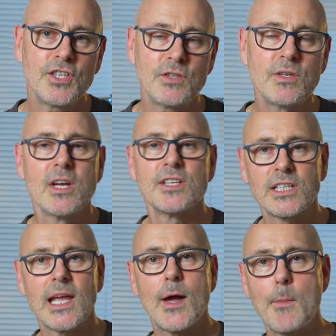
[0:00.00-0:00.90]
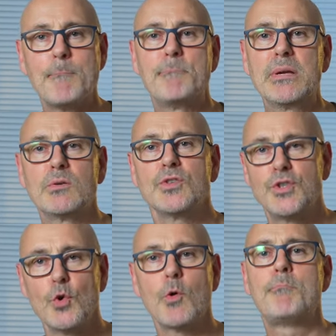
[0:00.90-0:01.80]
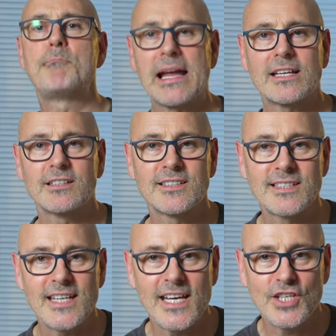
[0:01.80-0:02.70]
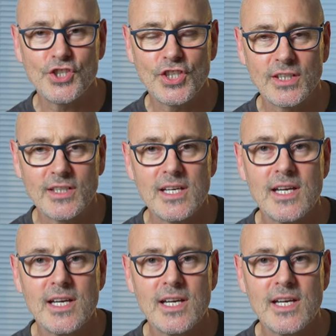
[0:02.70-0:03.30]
you to go out and build your battle station.